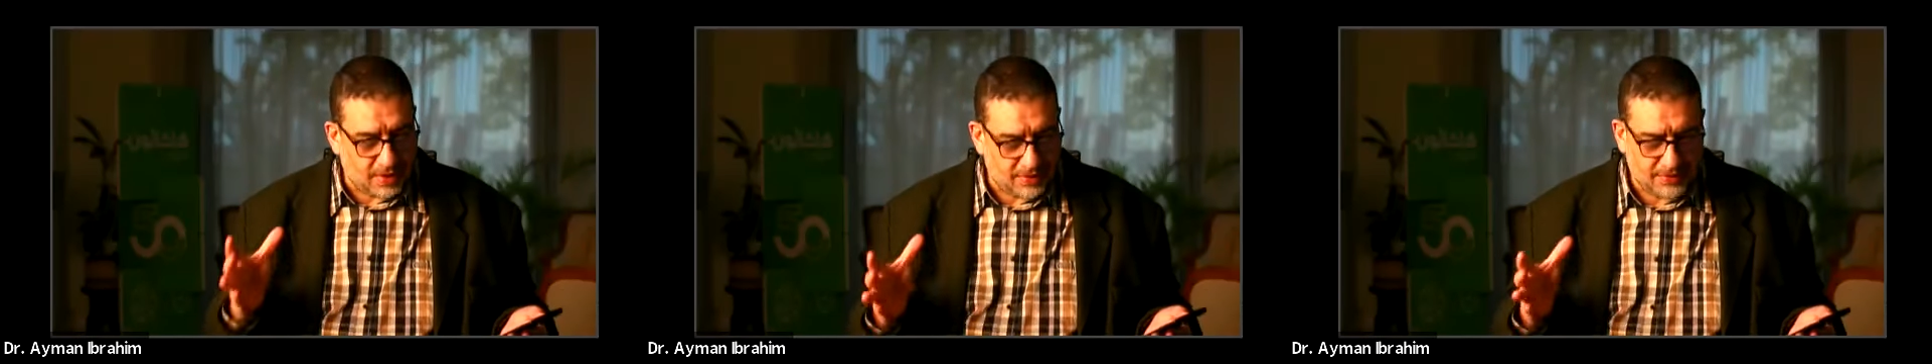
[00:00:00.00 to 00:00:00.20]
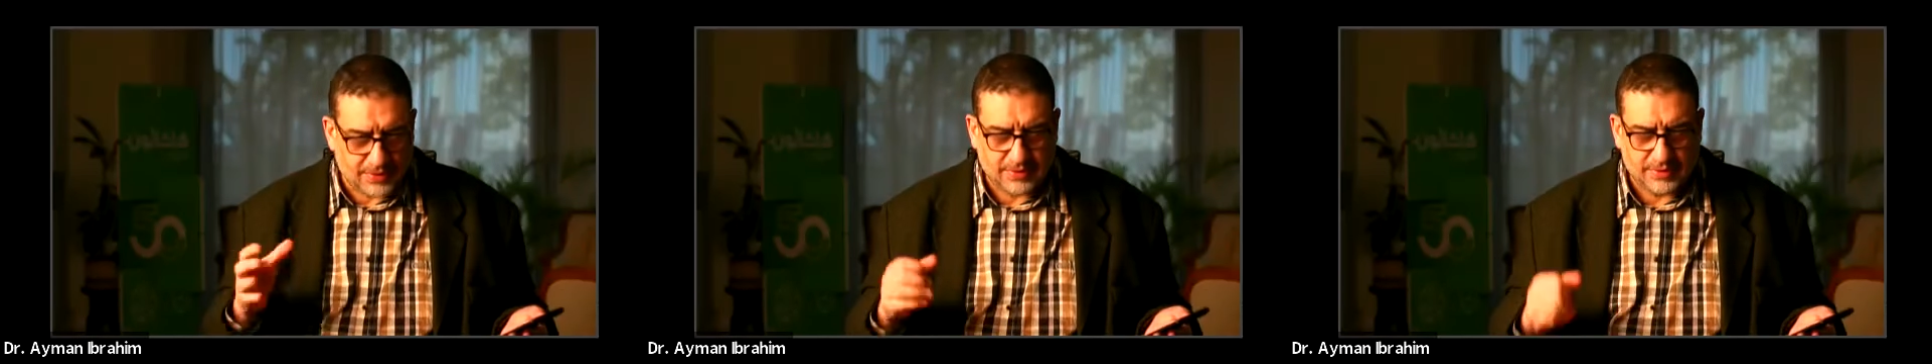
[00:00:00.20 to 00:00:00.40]

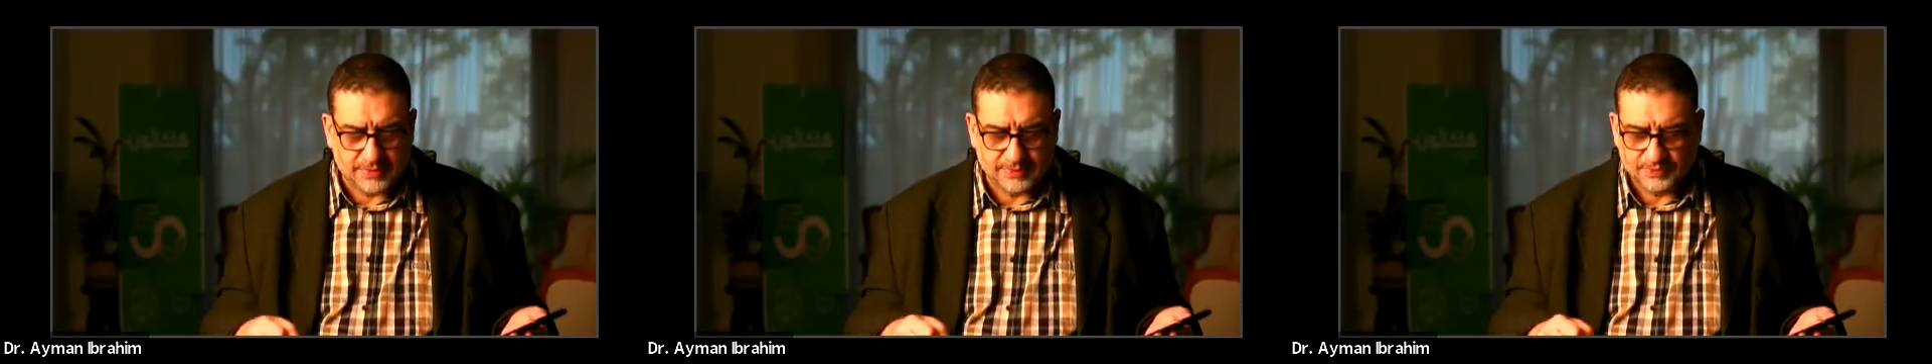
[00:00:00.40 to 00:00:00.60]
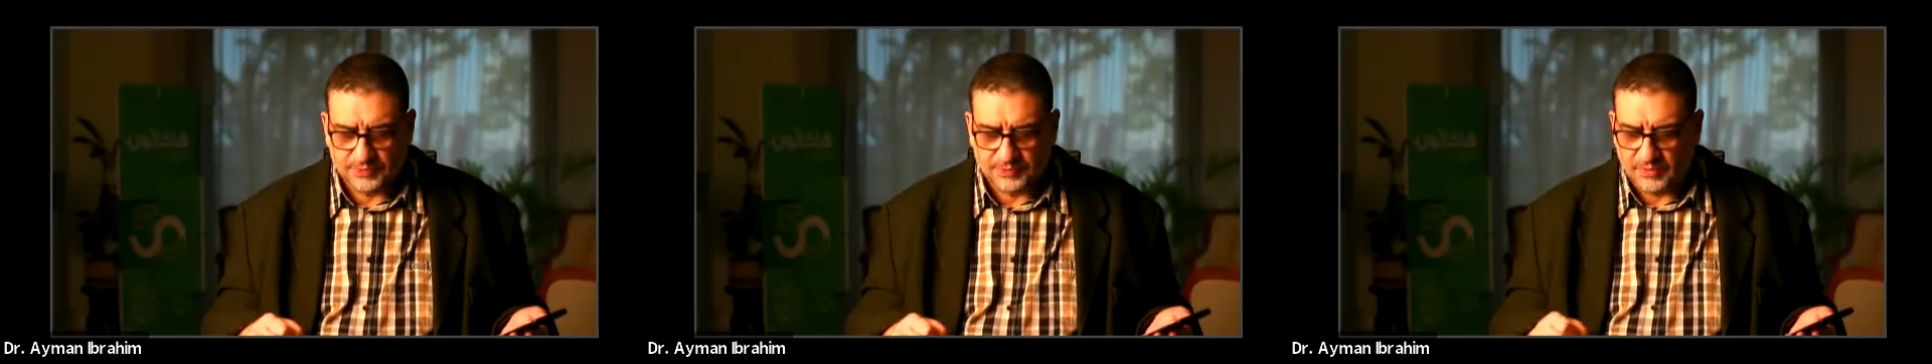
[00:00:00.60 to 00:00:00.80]

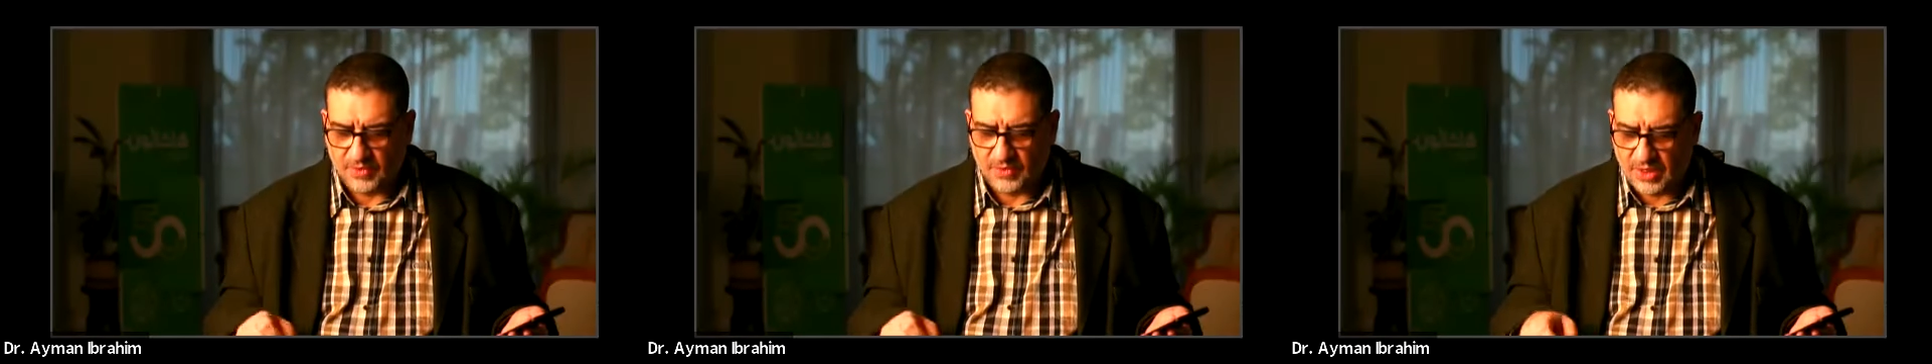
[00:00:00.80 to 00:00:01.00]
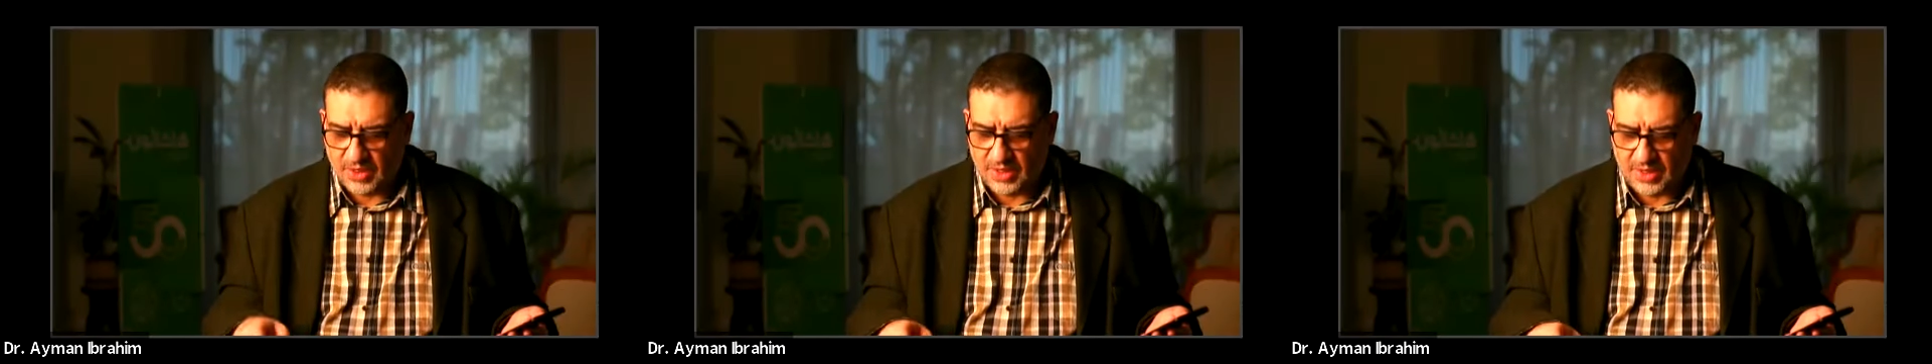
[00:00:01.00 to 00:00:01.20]
another
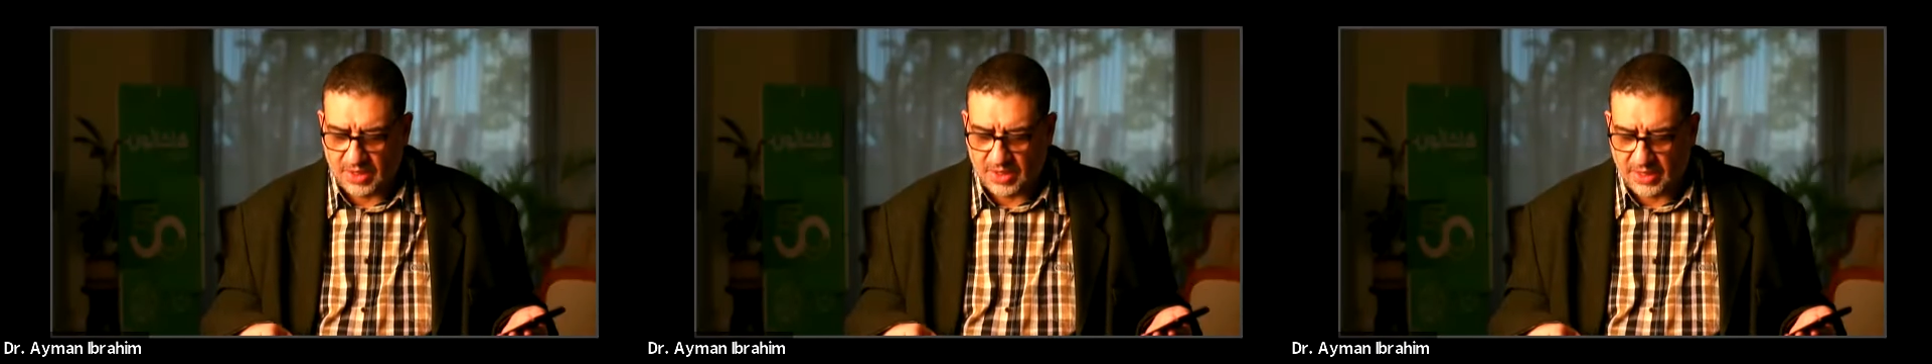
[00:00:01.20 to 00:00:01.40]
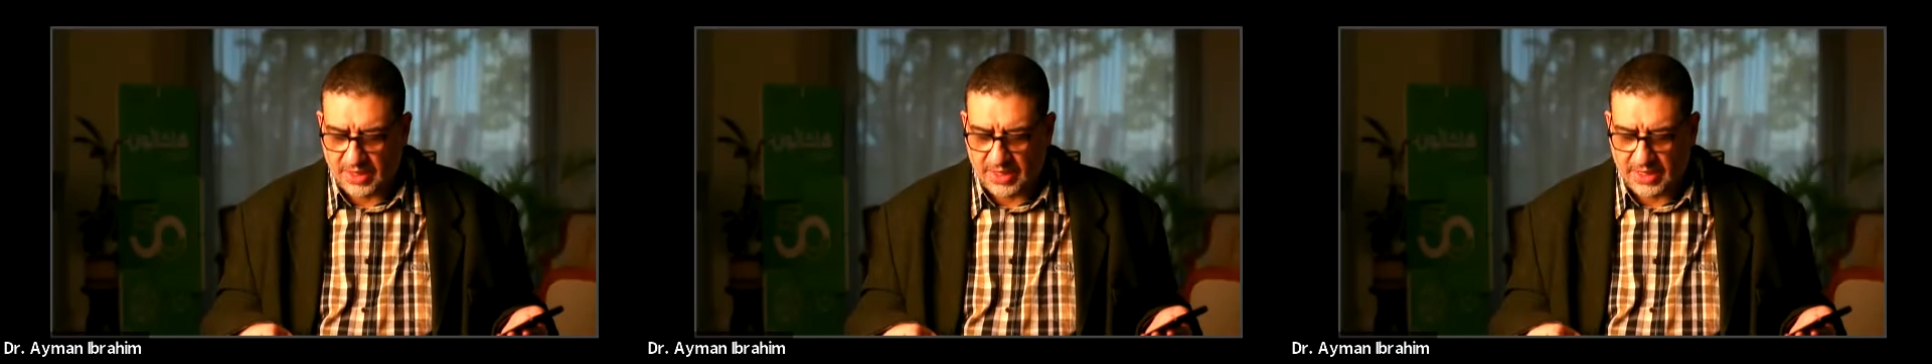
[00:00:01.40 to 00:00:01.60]

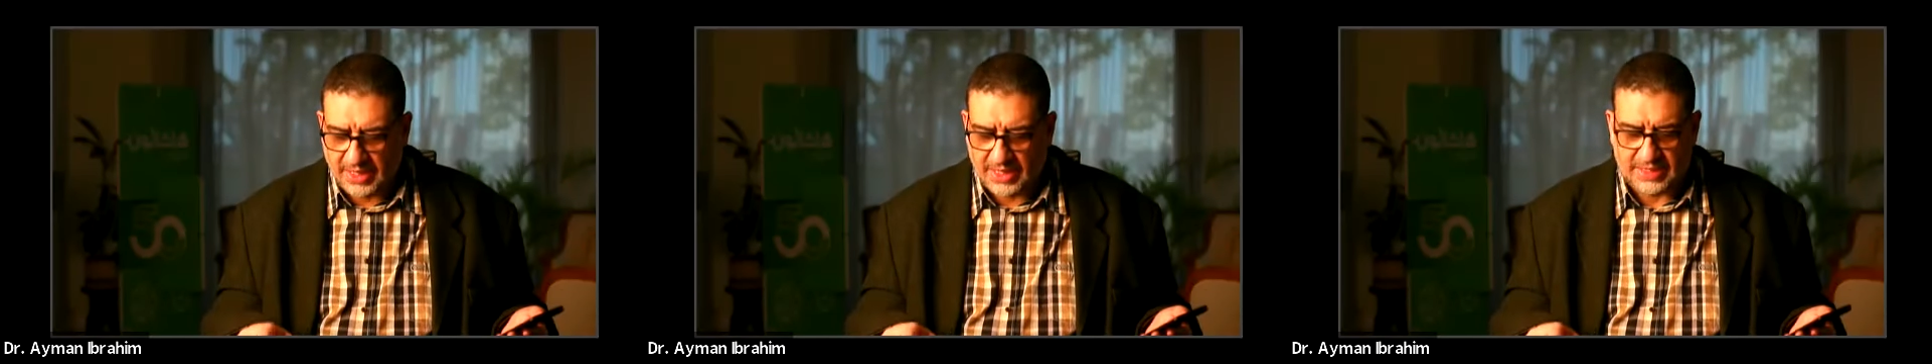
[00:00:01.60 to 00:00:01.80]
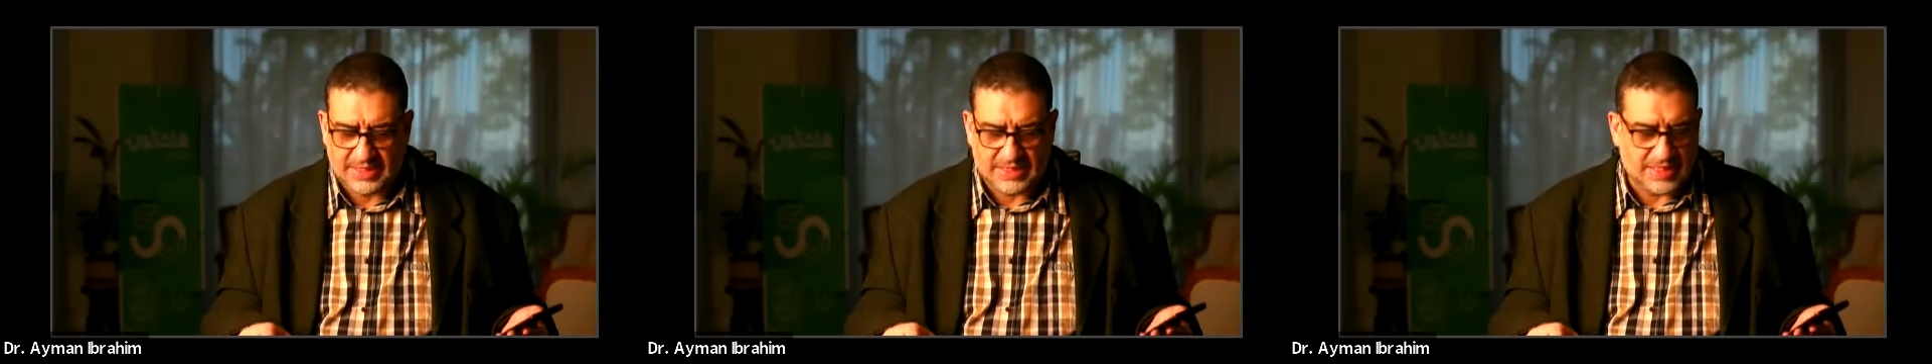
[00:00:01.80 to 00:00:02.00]

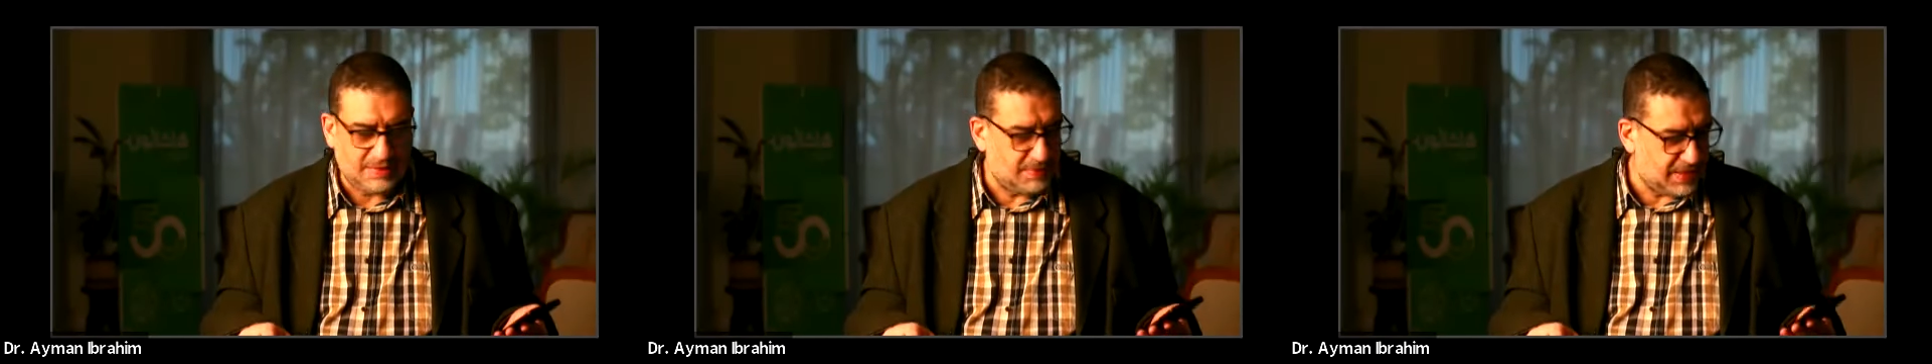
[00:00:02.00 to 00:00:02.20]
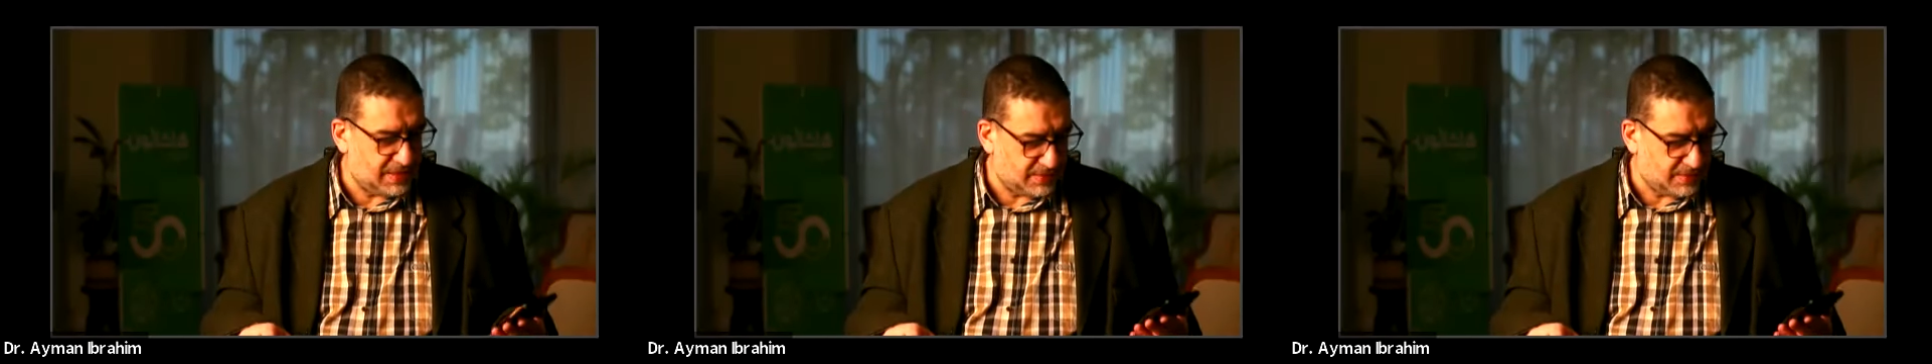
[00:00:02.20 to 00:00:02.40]

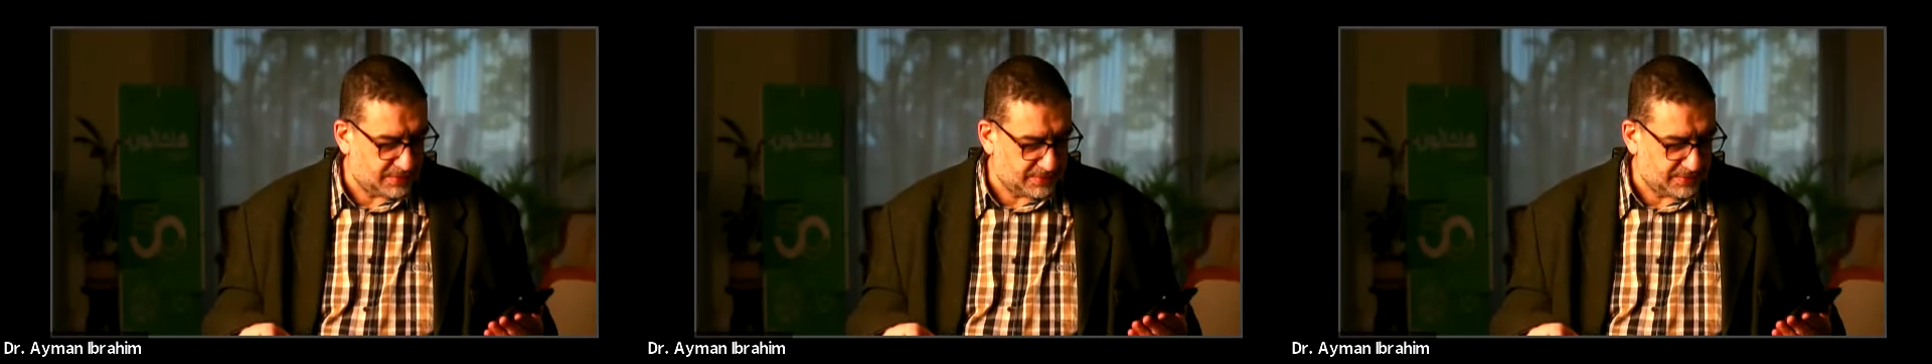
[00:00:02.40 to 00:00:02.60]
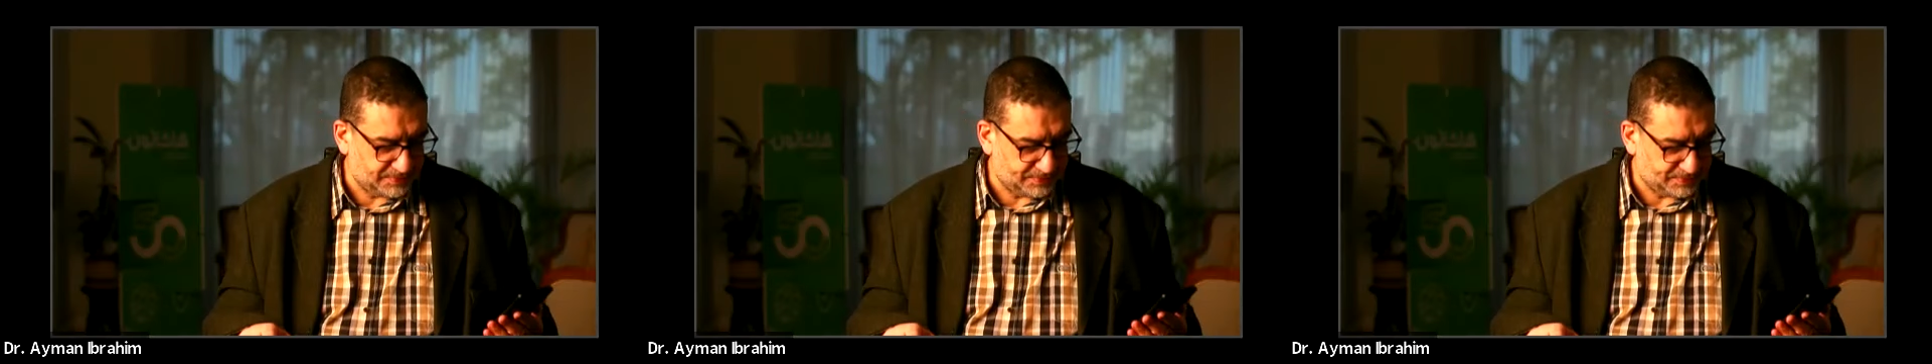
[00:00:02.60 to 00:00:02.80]
team
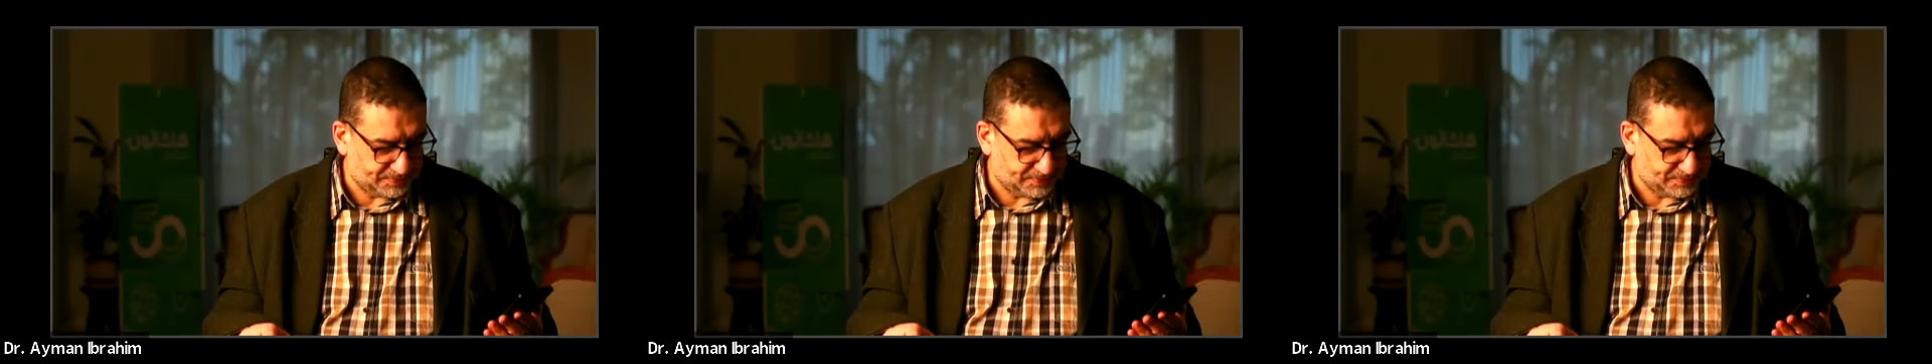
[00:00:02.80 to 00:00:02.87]
leader.